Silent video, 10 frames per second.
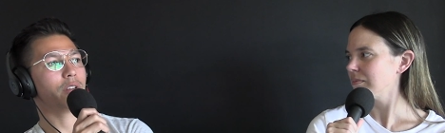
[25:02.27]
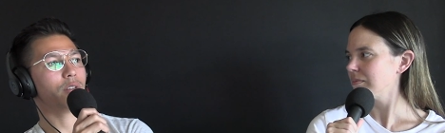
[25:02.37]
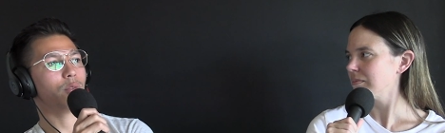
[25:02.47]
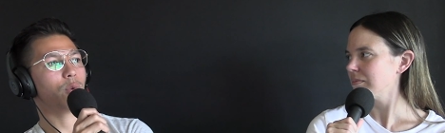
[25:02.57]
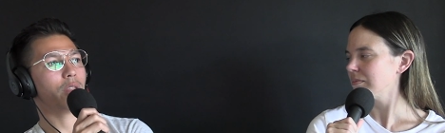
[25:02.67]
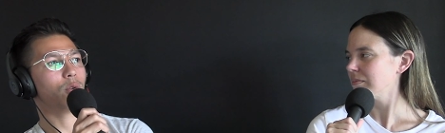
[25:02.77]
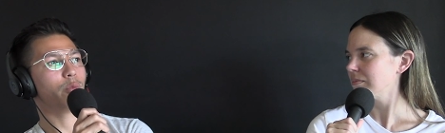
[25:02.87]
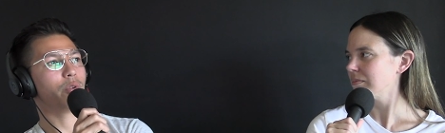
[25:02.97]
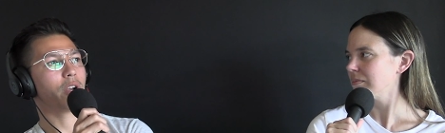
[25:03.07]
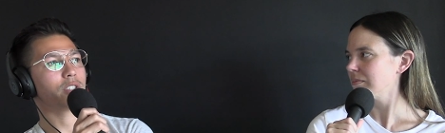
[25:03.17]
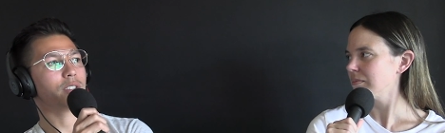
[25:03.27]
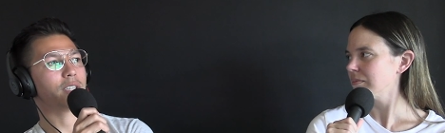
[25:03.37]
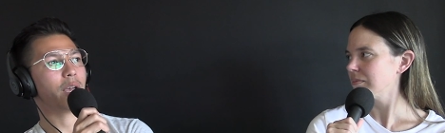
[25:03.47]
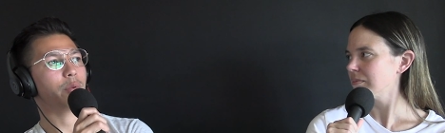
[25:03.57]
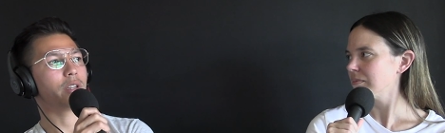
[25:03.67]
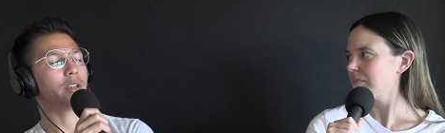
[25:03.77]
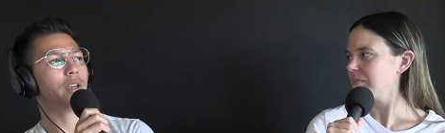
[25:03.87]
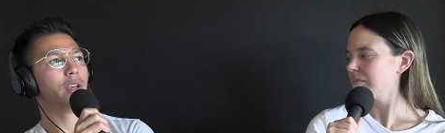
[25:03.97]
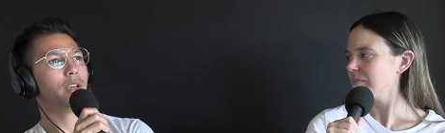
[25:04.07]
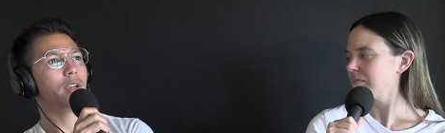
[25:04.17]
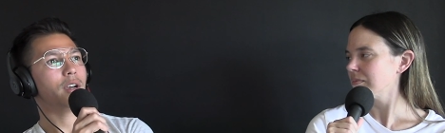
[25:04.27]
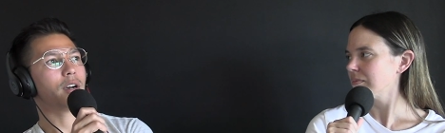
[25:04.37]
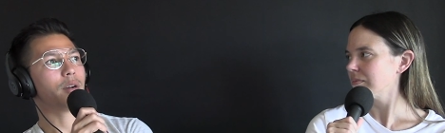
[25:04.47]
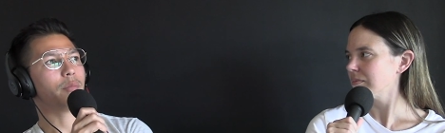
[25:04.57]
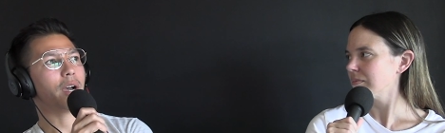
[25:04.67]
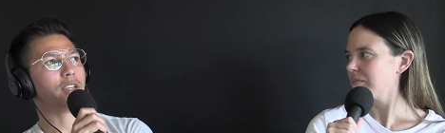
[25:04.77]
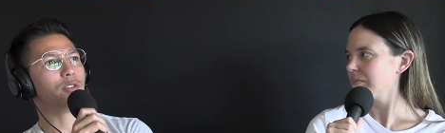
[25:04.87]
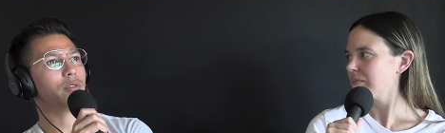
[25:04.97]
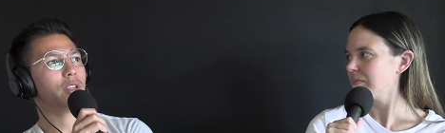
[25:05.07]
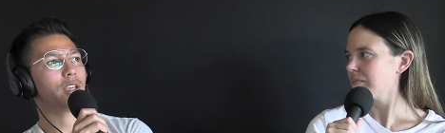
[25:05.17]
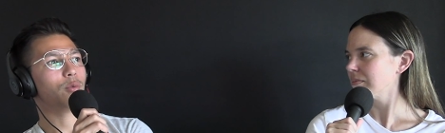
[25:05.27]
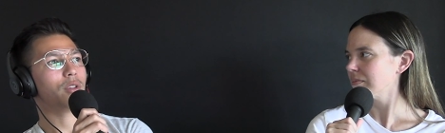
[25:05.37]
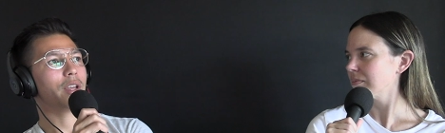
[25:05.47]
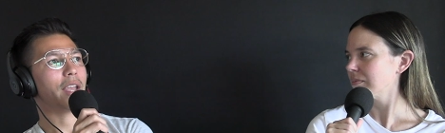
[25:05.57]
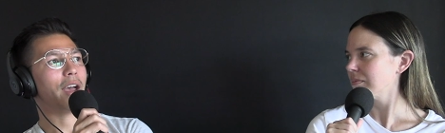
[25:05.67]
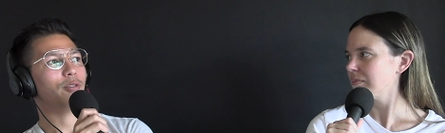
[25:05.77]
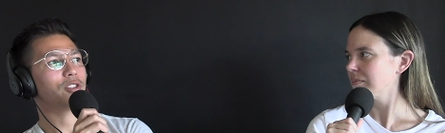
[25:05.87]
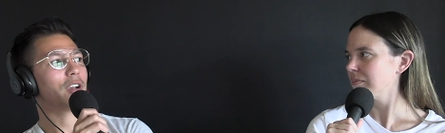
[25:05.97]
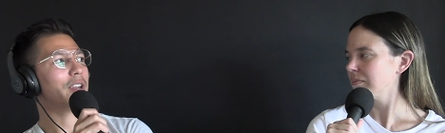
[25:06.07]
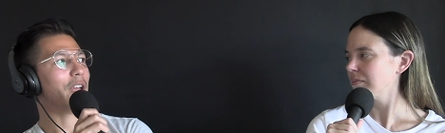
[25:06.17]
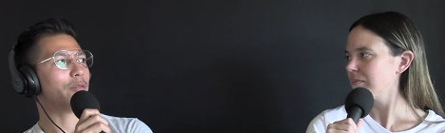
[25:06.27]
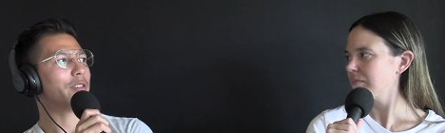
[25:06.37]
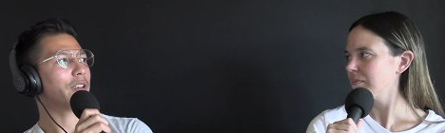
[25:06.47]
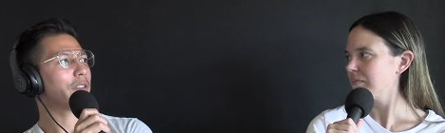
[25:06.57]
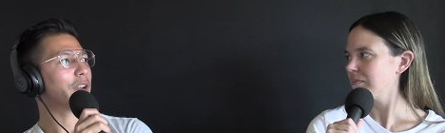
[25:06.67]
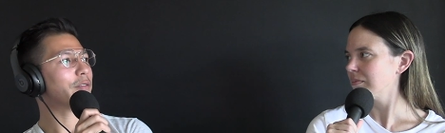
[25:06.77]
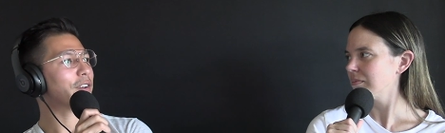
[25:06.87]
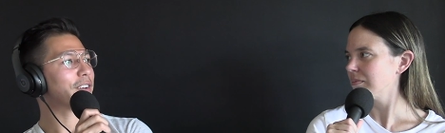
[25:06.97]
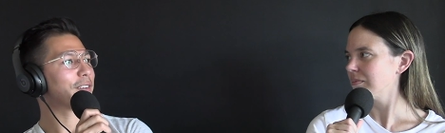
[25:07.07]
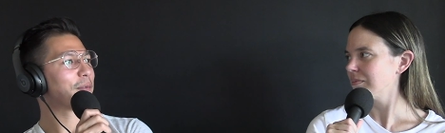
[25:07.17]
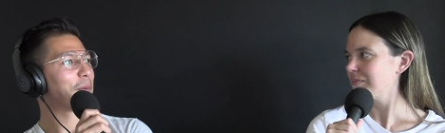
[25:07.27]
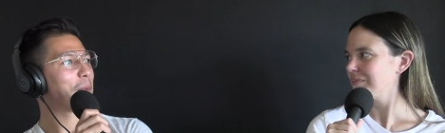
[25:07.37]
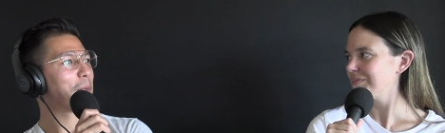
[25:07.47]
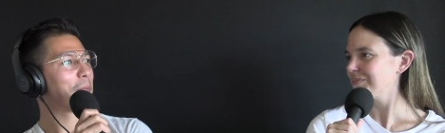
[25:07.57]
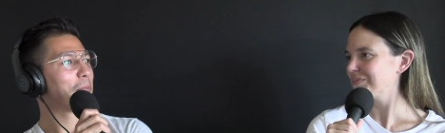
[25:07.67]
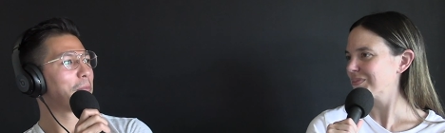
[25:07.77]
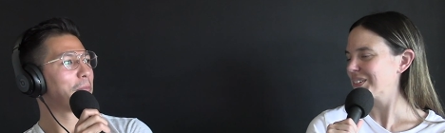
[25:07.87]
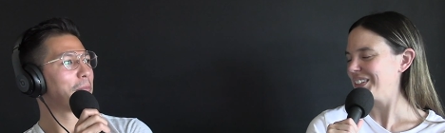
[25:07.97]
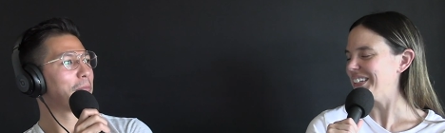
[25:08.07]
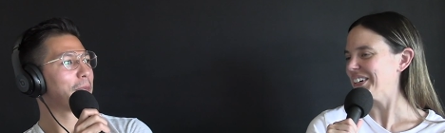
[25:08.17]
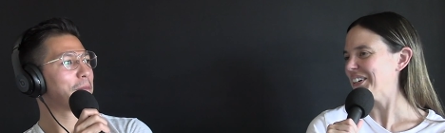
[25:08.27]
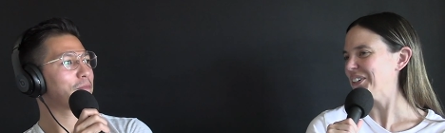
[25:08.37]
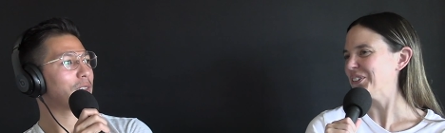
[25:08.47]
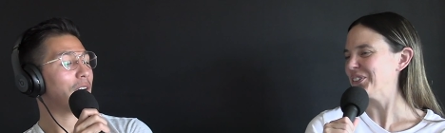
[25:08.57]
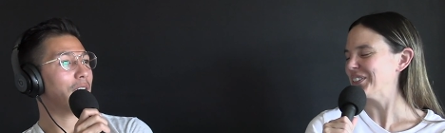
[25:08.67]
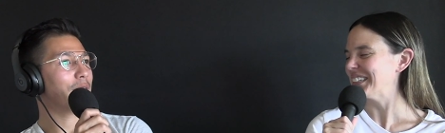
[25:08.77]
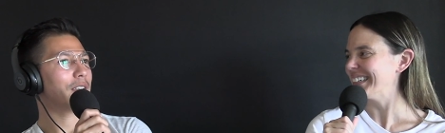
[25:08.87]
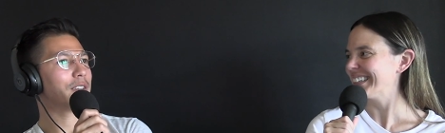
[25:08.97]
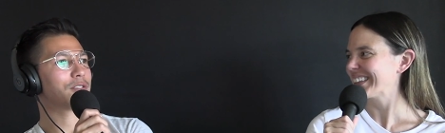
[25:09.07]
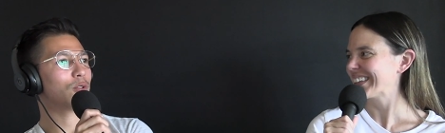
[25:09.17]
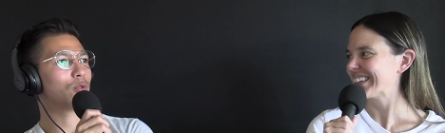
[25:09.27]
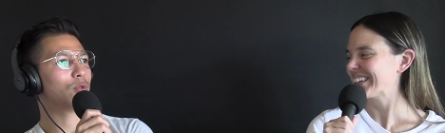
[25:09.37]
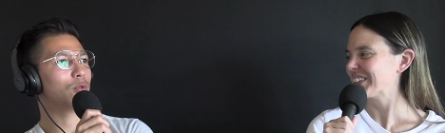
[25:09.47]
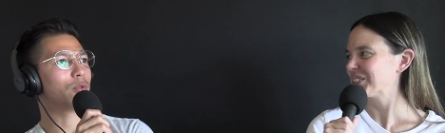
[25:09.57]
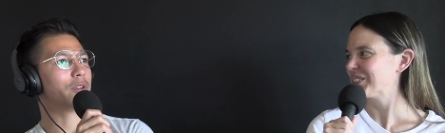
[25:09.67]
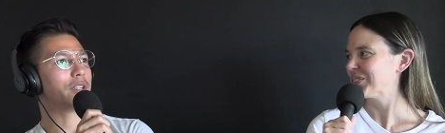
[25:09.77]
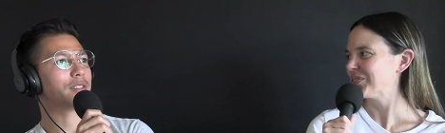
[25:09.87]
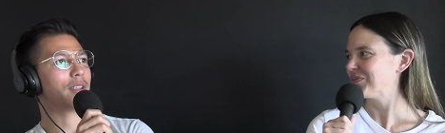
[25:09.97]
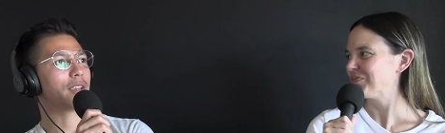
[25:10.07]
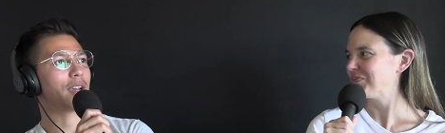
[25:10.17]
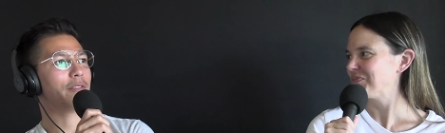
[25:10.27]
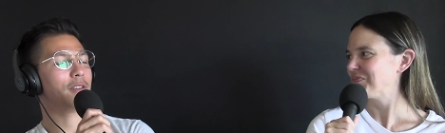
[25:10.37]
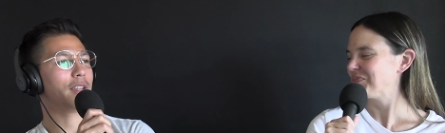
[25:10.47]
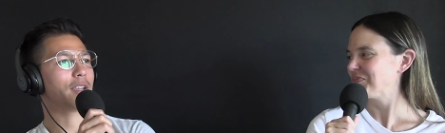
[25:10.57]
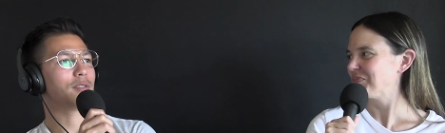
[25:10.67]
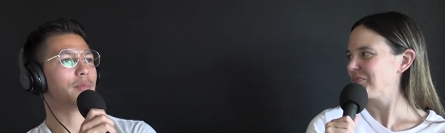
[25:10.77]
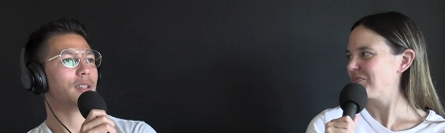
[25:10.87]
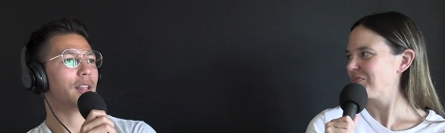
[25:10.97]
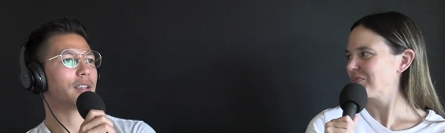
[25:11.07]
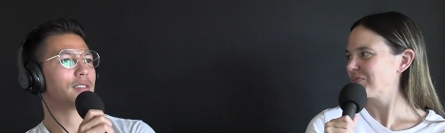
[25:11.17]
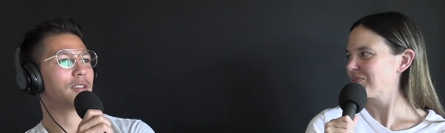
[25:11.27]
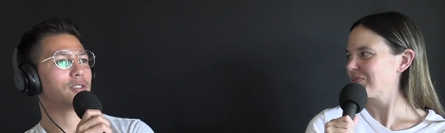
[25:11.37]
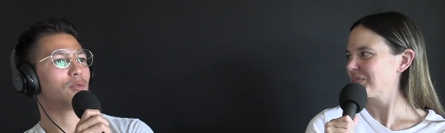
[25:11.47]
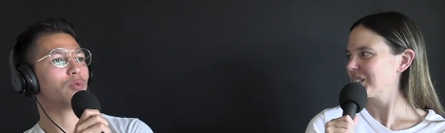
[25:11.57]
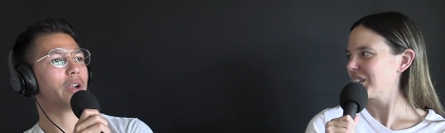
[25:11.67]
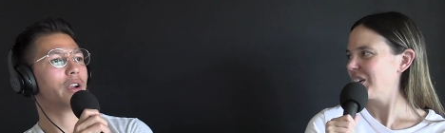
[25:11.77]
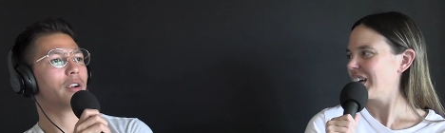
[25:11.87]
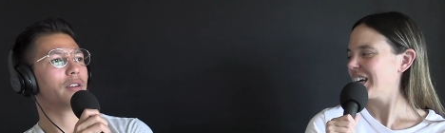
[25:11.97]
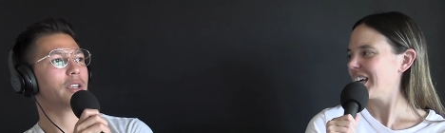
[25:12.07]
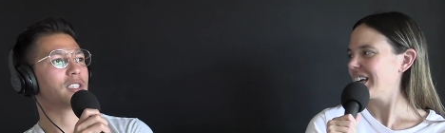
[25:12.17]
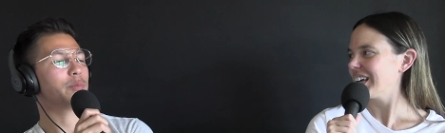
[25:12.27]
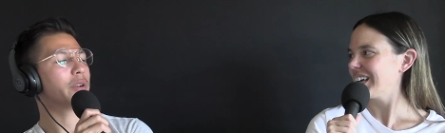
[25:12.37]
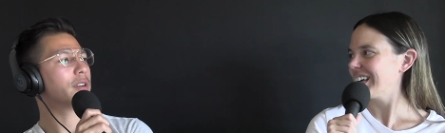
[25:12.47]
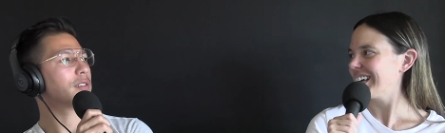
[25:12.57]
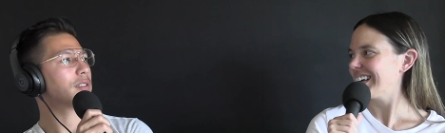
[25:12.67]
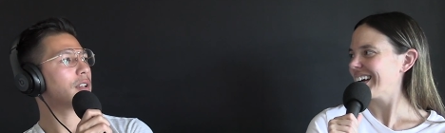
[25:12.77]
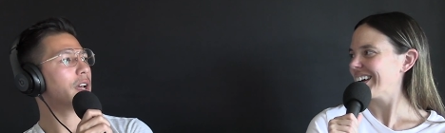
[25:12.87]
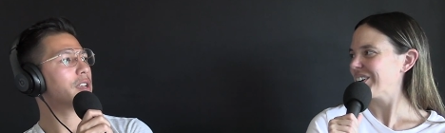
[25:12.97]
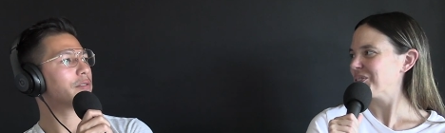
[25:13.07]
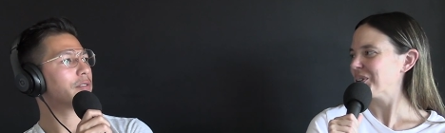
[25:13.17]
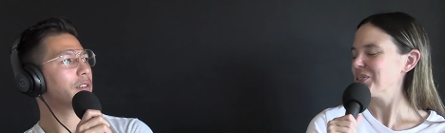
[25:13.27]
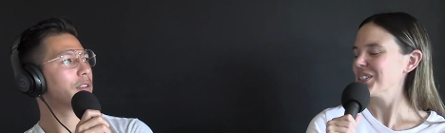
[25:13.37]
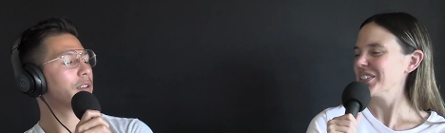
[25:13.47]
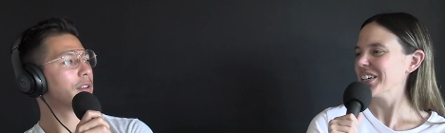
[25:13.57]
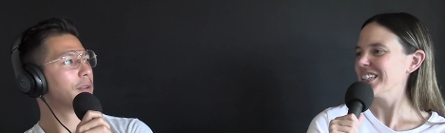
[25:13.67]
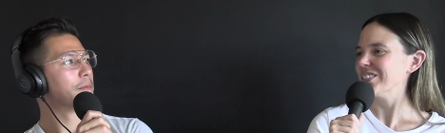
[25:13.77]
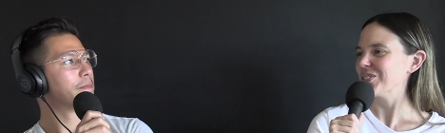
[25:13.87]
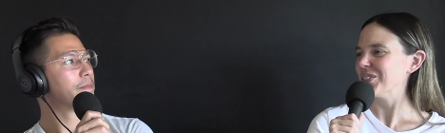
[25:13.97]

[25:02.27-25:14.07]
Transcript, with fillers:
Speaker 1: and why the whole production is happening, um, I do think it will like outshine everything that I've done.
Speaker 2: Yeah, I'd agree
Speaker 1: with I, that. It's so cool. And it's like, I feel like it'd be like such a rare experience in life.
Speaker 2: Well, I was going to say, it's